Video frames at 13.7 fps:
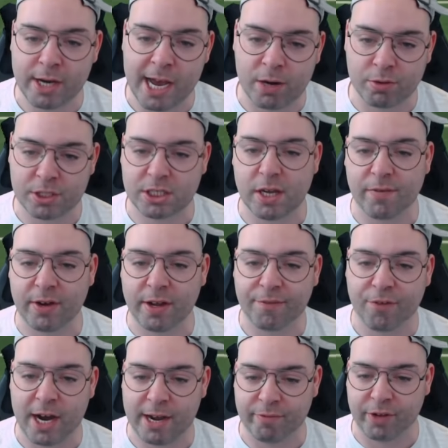now with
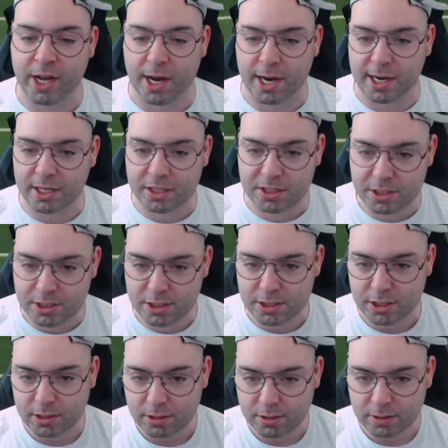75 yards.
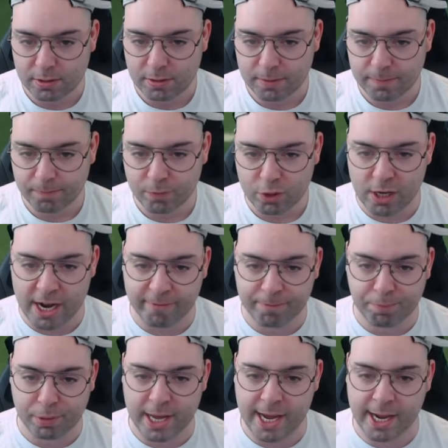Dive
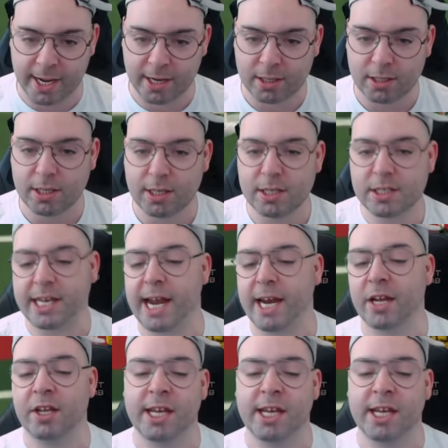play. Let's get in